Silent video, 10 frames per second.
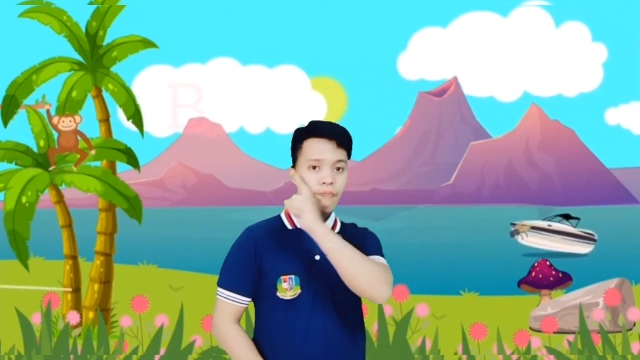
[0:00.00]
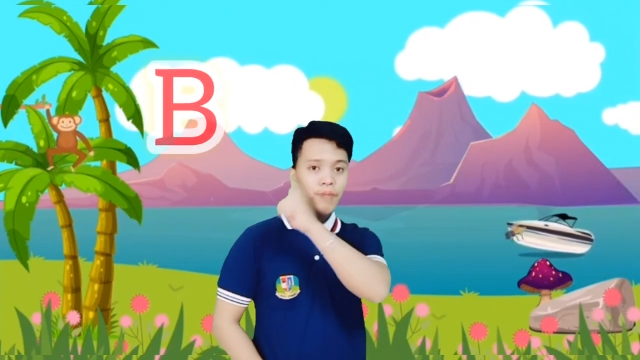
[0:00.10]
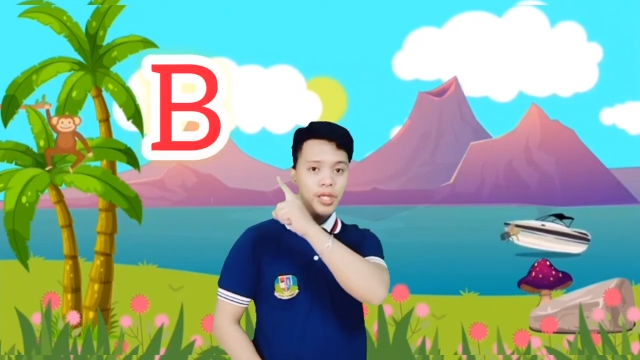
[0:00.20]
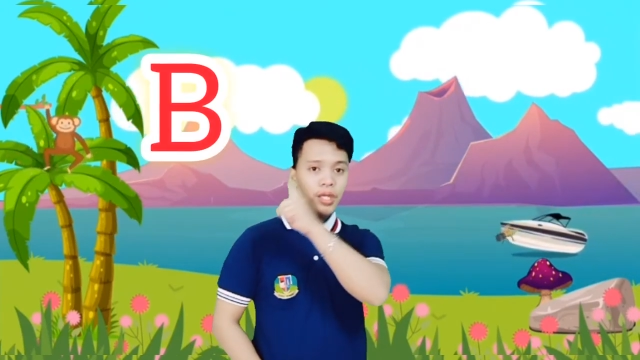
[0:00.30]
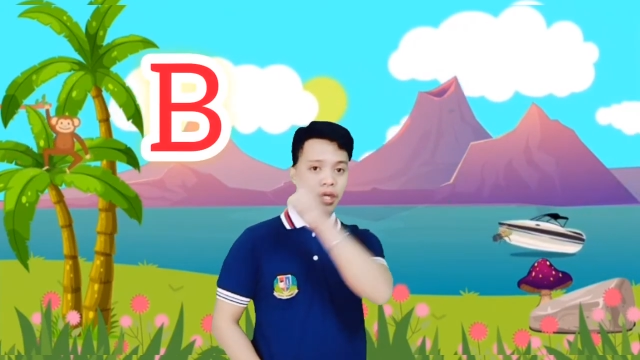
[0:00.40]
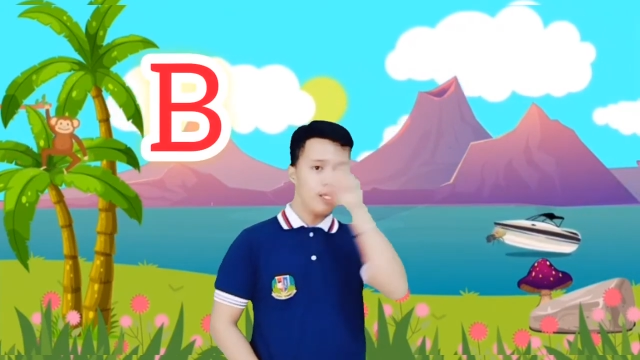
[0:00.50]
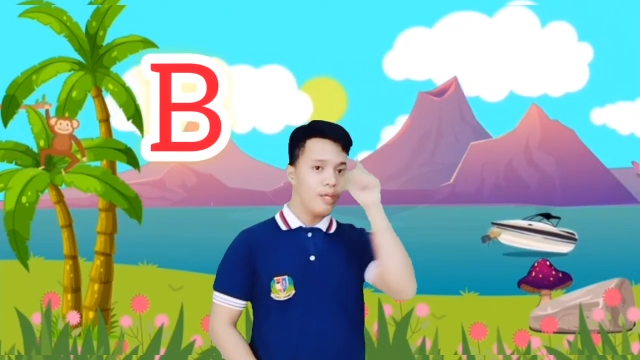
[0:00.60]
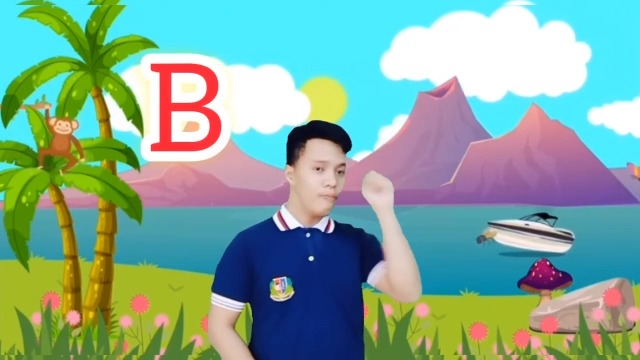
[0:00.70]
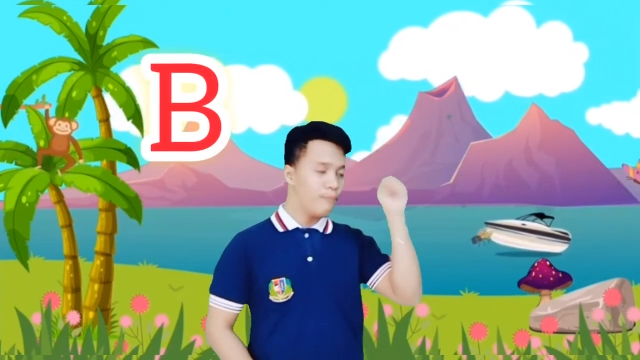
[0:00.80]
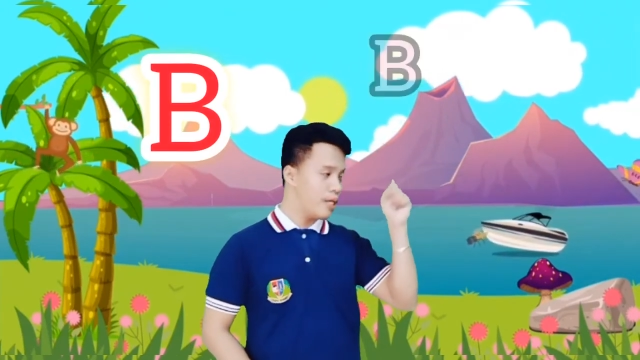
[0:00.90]

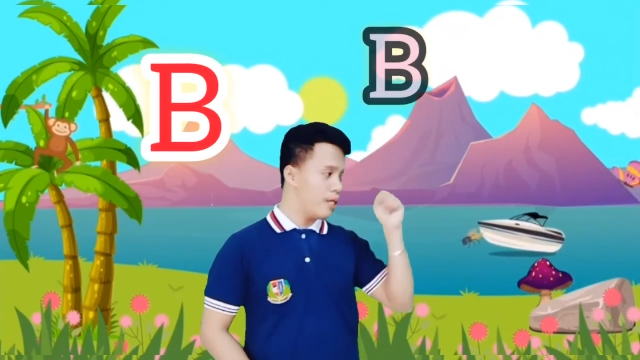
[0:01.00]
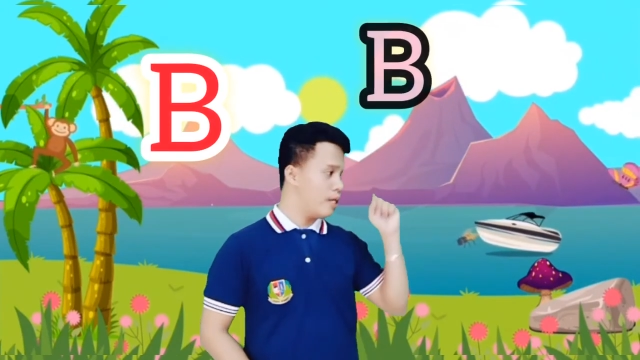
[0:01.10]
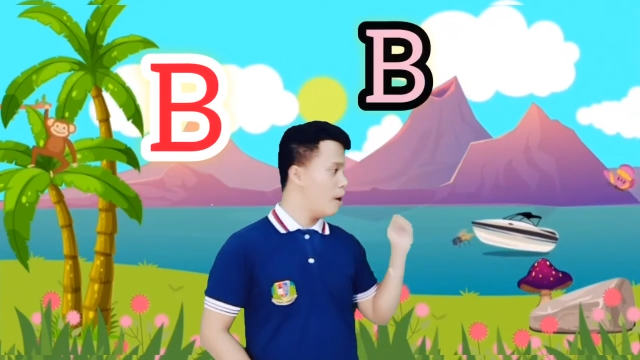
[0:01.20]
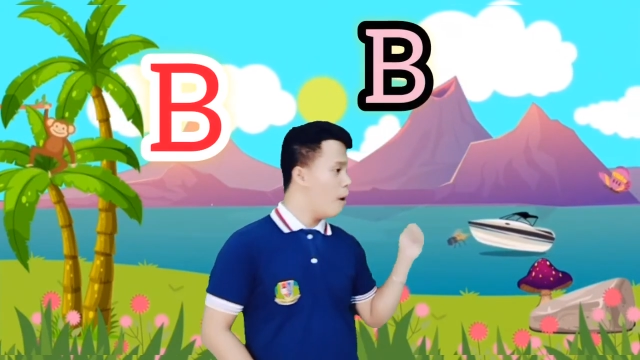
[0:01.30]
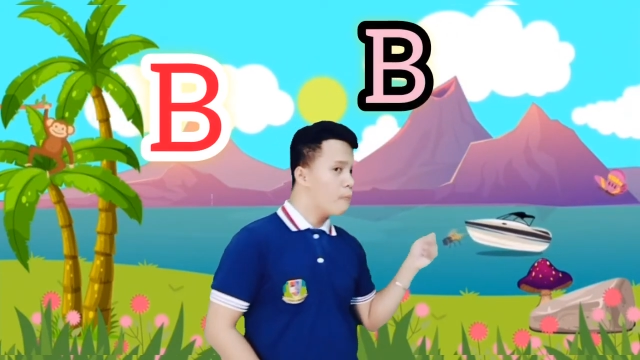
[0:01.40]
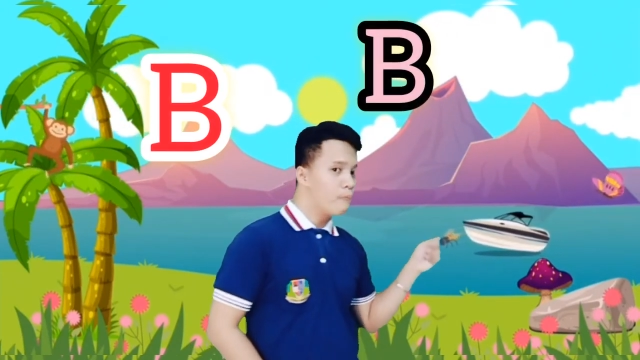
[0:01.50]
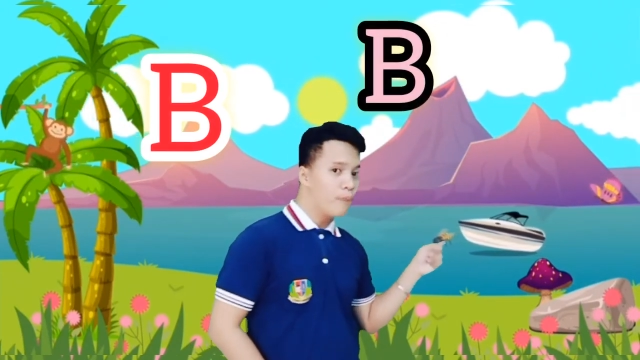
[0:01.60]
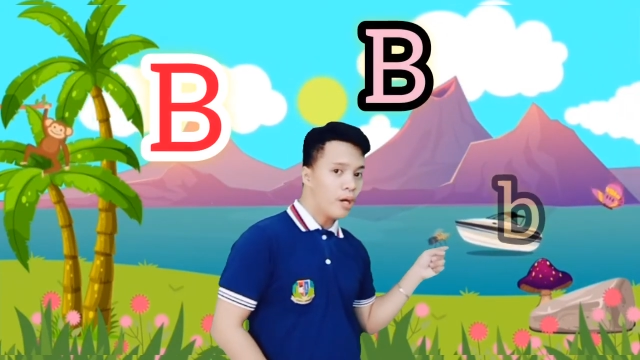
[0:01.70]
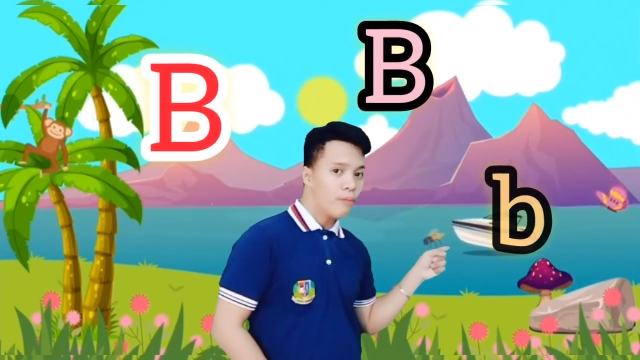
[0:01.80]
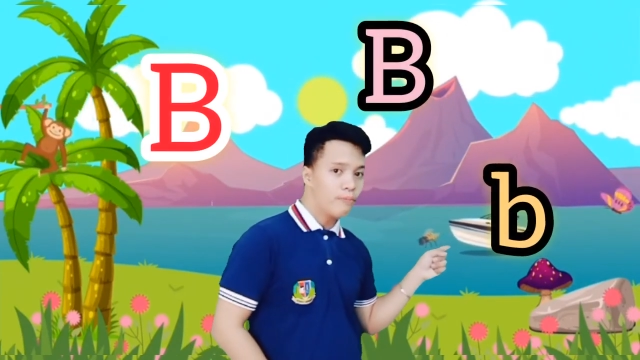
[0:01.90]
B, B,
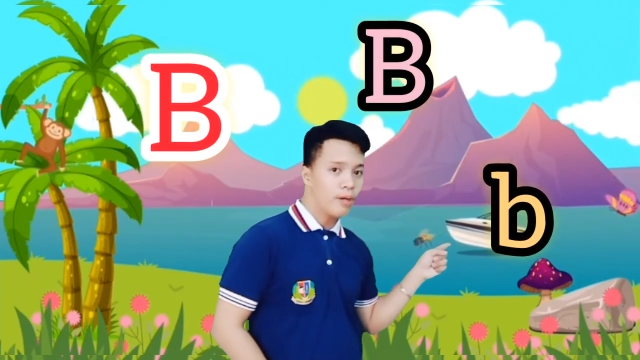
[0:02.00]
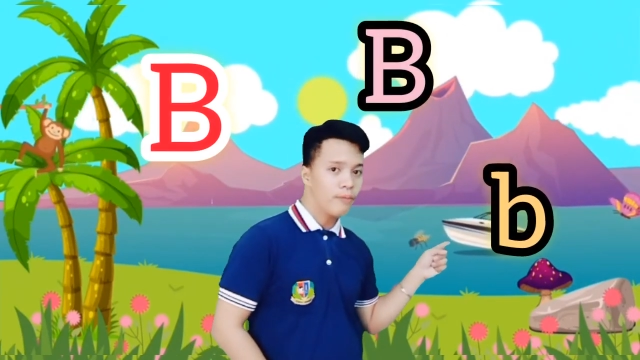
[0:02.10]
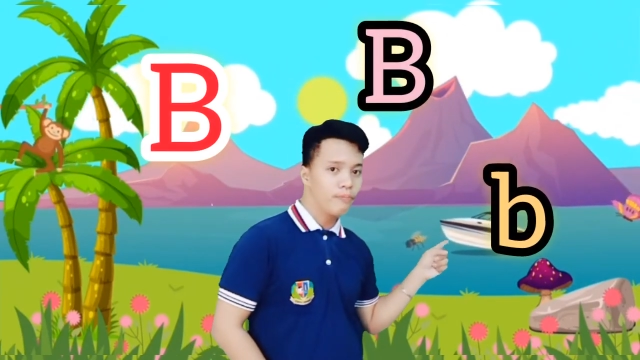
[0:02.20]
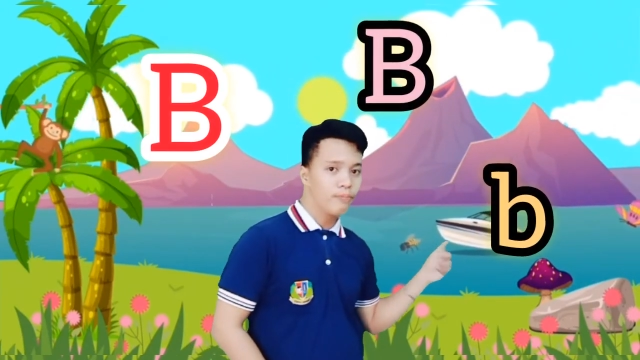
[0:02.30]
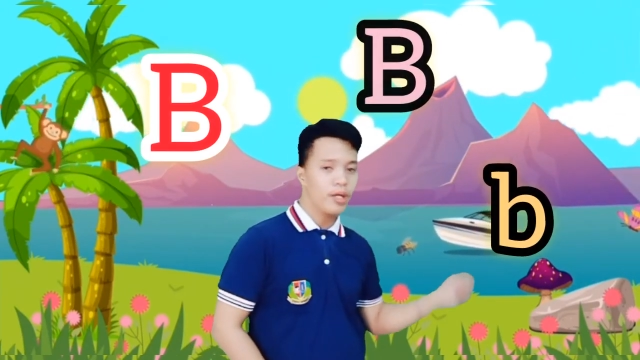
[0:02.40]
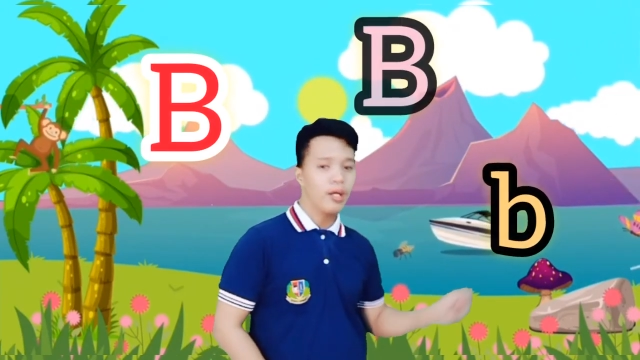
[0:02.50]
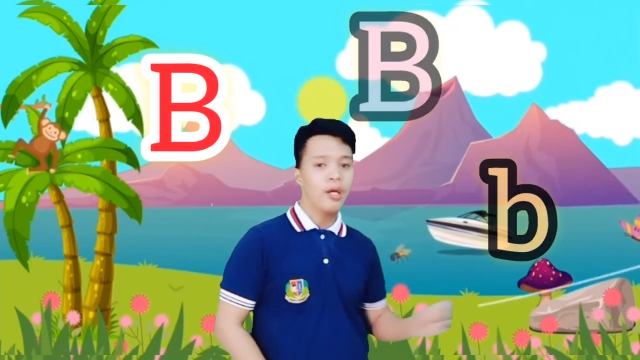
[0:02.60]
B, B, B.